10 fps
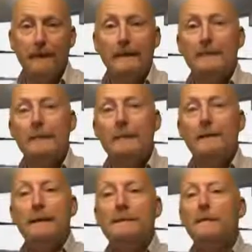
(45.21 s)
So that
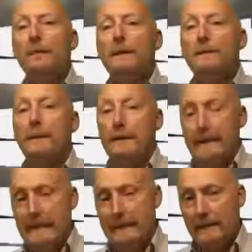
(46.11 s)
means that one of the
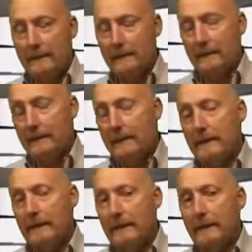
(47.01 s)
keys to
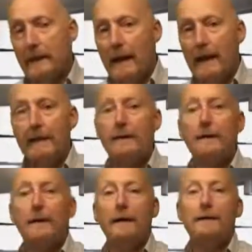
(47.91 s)
success in any
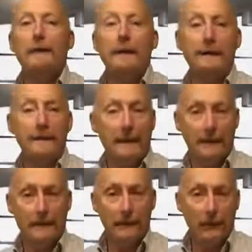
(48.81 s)
diet is
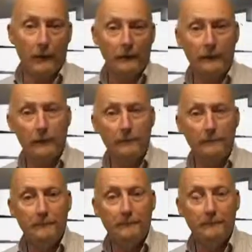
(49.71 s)
eating the right food.
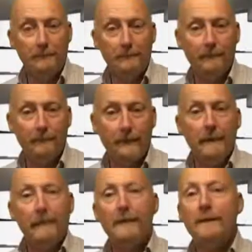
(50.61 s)

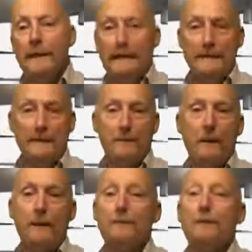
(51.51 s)
Now, the easiest way
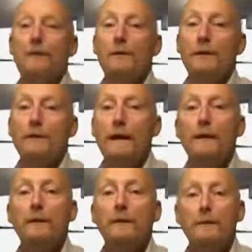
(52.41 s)
of ensuring you get
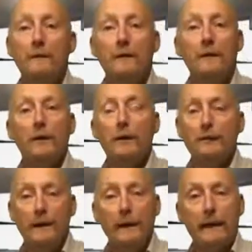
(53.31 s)
good food on a new
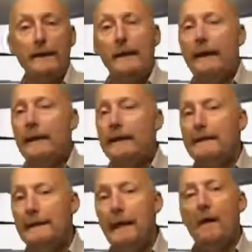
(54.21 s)
diet is
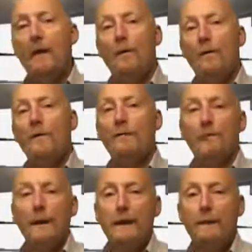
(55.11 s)
to get hold of a
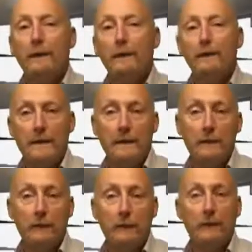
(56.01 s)
recommended recipe
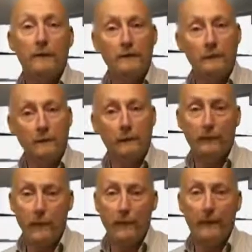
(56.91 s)
book suitable
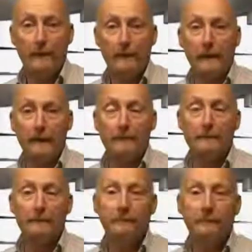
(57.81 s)
for that diet.
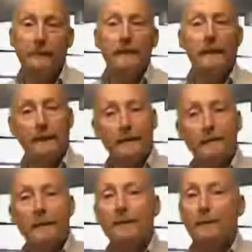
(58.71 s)
Another
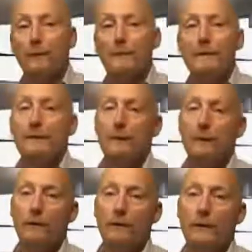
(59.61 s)
way, of course, is to look
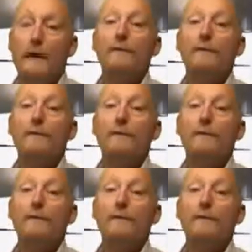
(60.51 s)
online